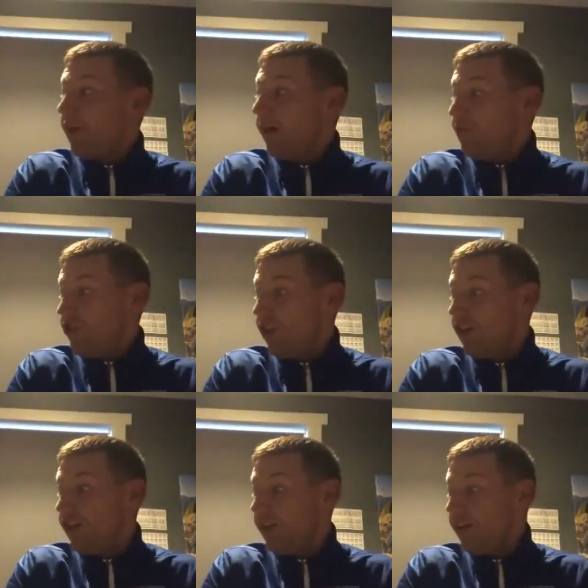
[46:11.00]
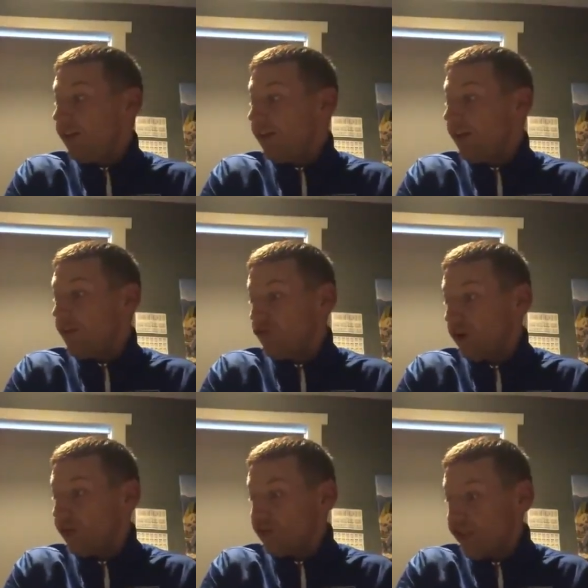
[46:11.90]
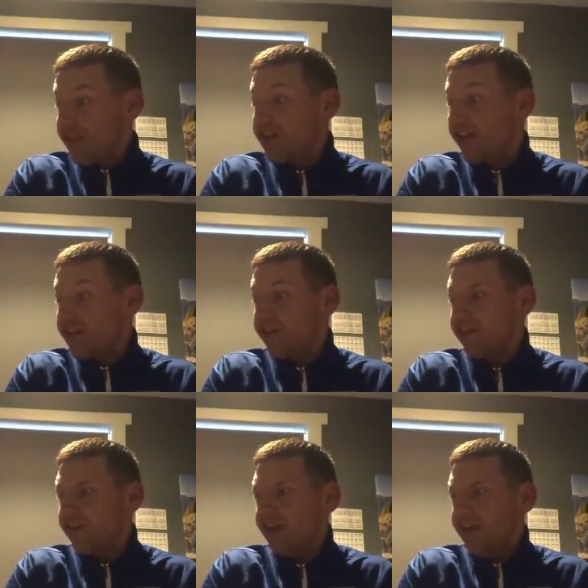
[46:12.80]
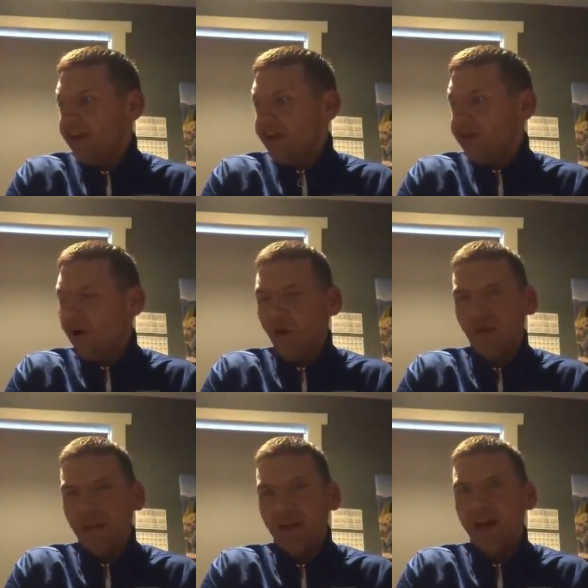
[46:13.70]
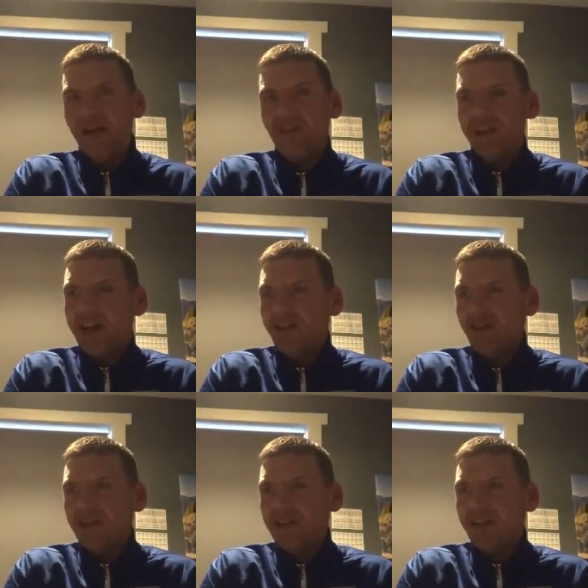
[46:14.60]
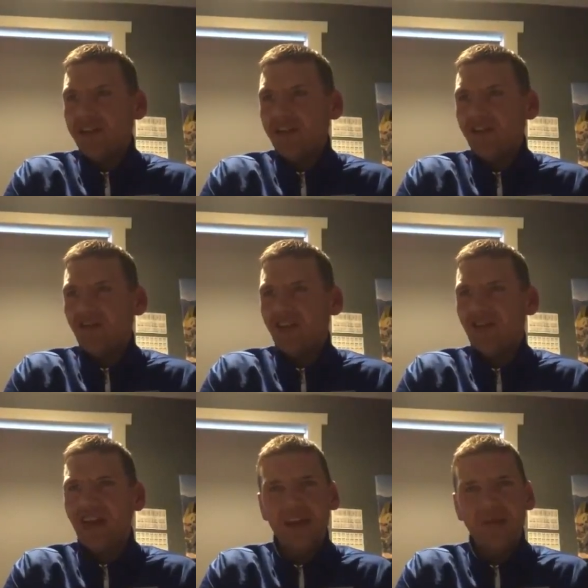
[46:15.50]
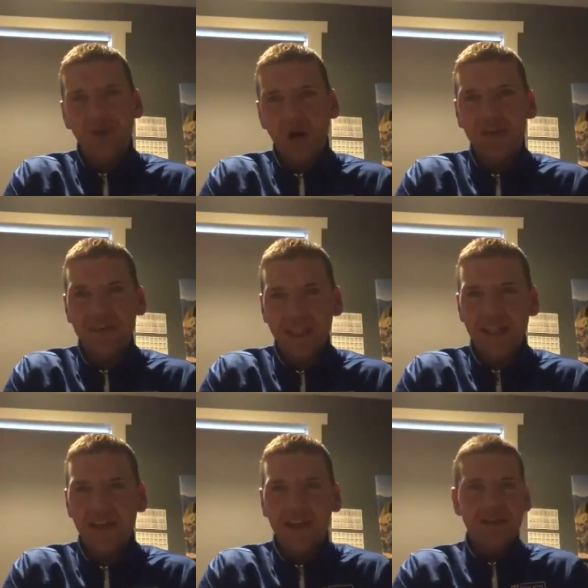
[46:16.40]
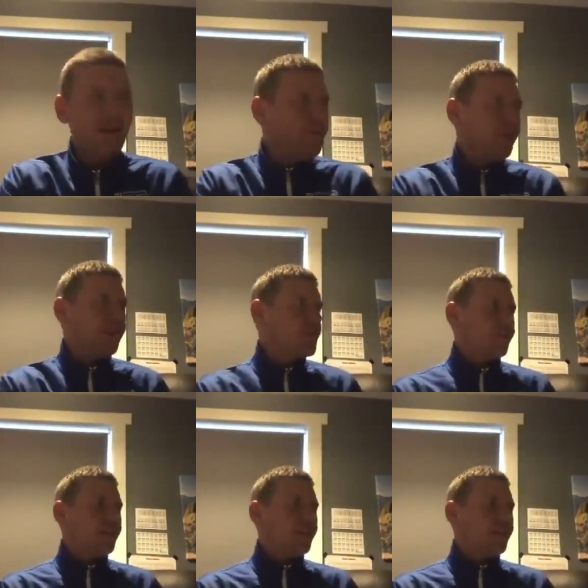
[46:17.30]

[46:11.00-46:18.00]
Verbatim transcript: um, she had dropped her dress sizes, and not only that, she'd actually she'd started volunteering in places